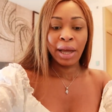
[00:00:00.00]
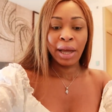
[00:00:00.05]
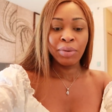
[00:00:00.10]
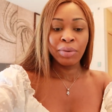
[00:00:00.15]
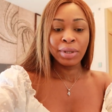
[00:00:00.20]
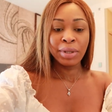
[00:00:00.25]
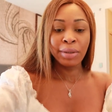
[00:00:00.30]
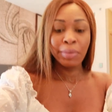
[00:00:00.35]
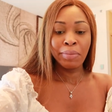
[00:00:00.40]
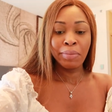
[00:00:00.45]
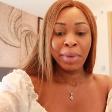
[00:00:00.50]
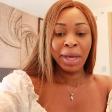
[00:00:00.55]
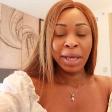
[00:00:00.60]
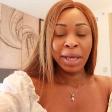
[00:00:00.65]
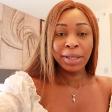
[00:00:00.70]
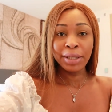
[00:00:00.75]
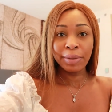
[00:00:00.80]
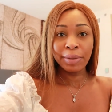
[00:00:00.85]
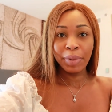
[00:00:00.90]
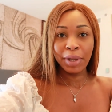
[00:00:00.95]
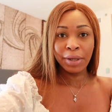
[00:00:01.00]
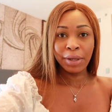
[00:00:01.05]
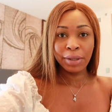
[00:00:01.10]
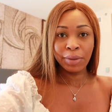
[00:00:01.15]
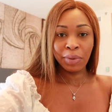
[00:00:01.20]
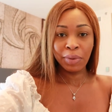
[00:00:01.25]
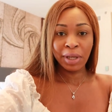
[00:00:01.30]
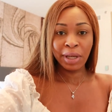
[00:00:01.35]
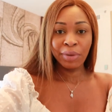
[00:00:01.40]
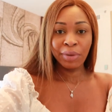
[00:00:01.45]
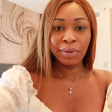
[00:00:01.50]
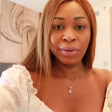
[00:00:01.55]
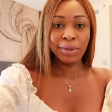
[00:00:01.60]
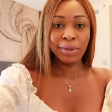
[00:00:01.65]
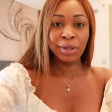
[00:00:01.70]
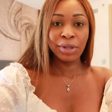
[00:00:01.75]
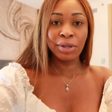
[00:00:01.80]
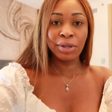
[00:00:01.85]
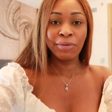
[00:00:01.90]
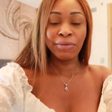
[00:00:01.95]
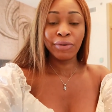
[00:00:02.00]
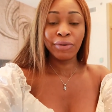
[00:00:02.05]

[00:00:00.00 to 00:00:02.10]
I was amazed because when I was searching